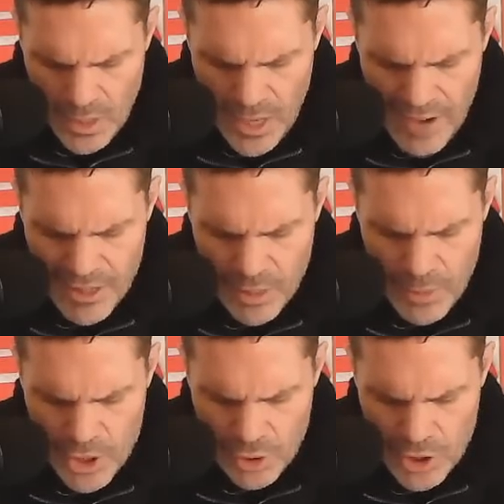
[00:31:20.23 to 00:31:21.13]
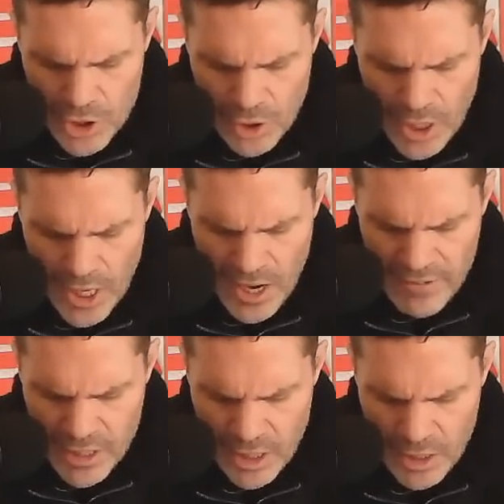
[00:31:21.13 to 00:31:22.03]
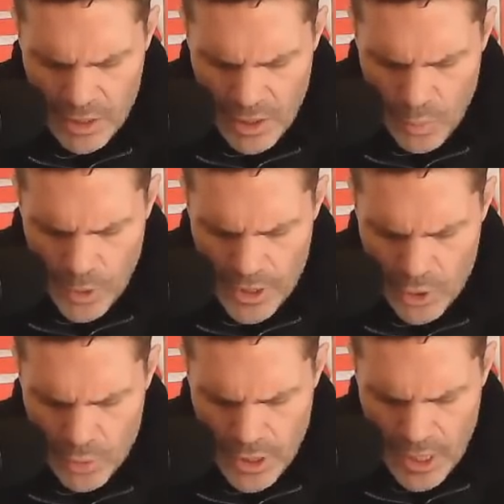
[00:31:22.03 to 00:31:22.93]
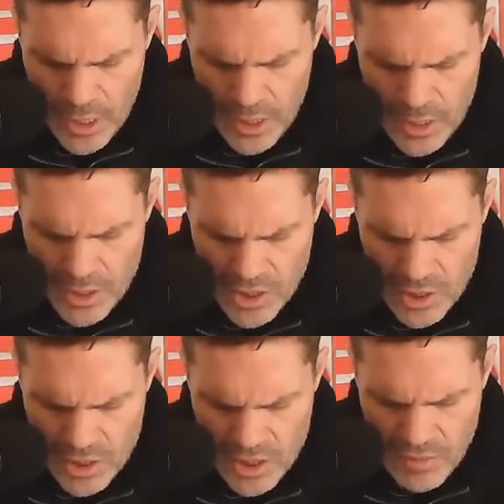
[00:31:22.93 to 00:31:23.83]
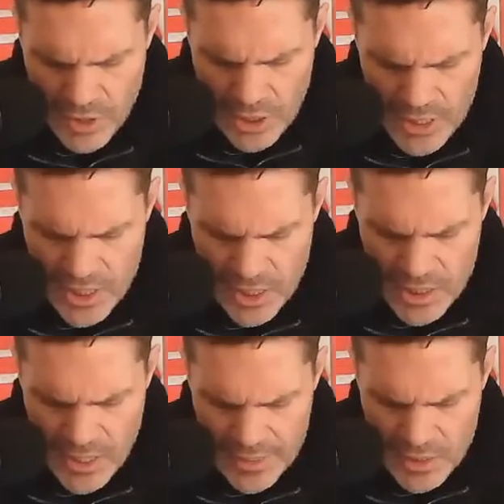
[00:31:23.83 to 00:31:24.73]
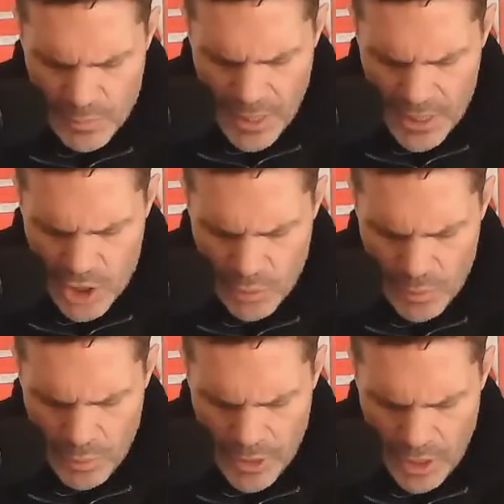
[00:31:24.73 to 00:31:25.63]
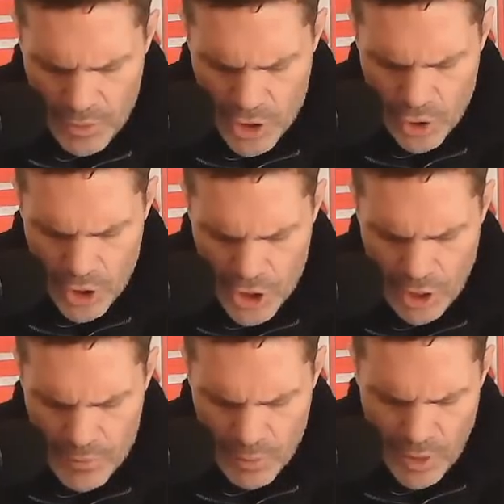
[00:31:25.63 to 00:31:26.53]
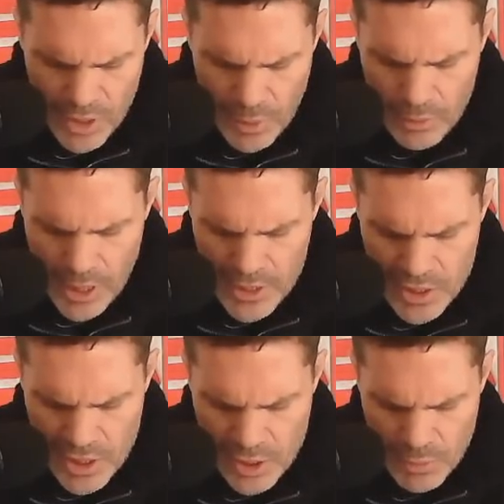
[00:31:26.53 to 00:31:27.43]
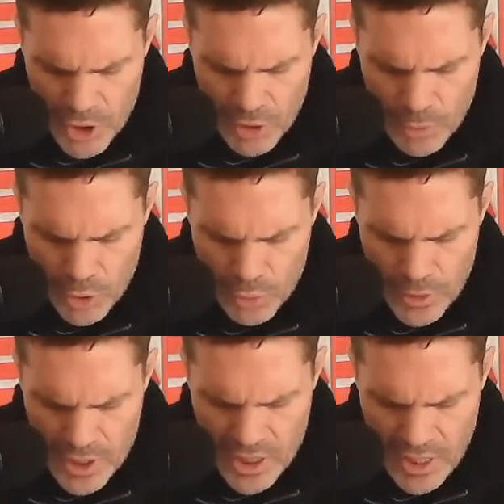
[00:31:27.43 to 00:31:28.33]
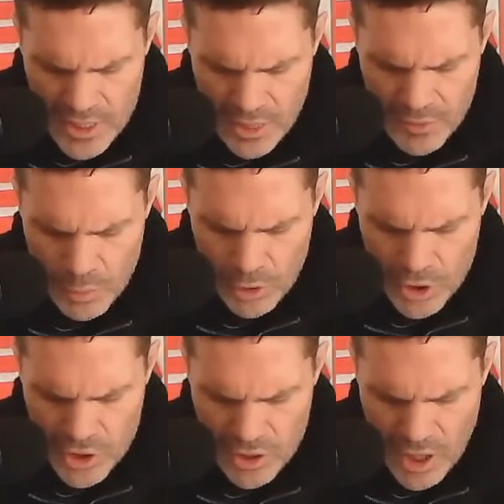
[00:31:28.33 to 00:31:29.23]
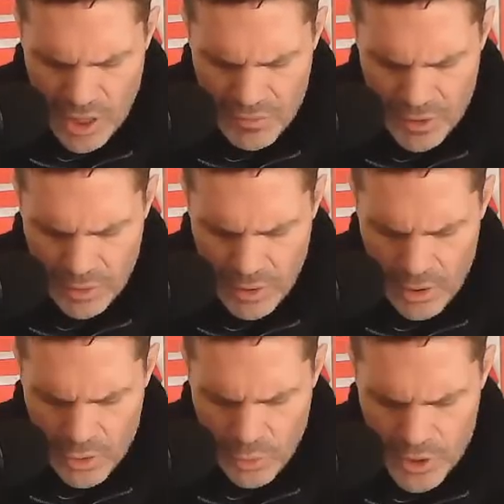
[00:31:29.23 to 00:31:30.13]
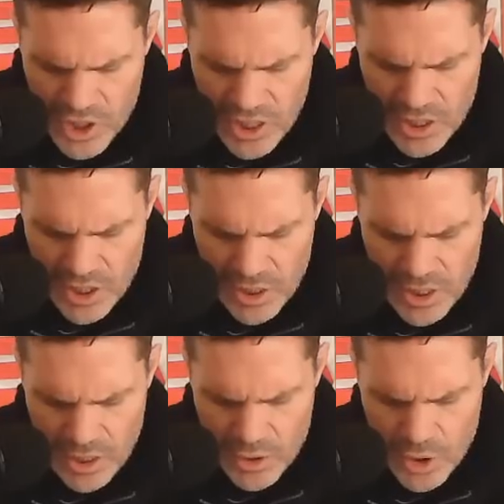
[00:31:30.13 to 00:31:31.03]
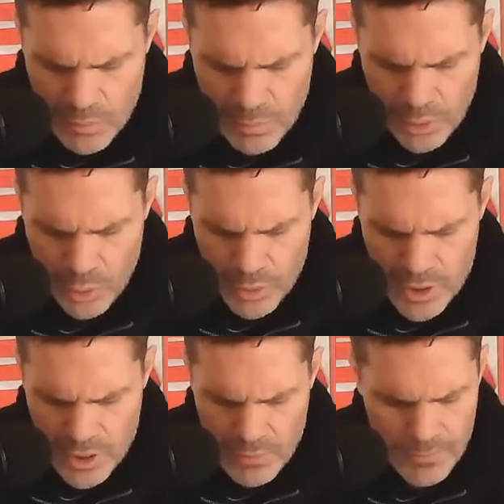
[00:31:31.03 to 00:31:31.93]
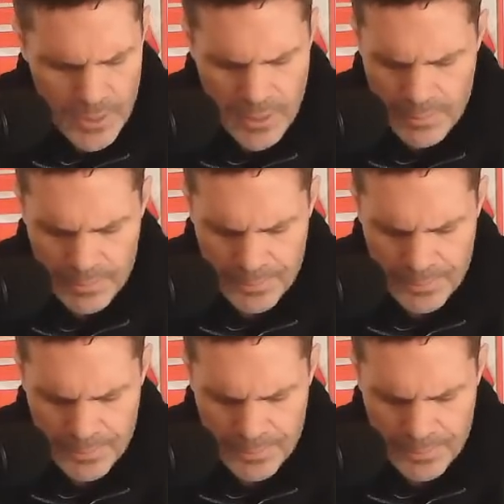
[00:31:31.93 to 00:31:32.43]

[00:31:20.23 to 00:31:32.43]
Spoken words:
Erica Mitchell is on. Hi, Erica. What I don't get is Stephen Glass getting sacked as manager when we went out the Scottish Cup to Motherwell last season, but Jim Goodwin stays after we lost to Darvel, who are 6 tiers below us. Yeah.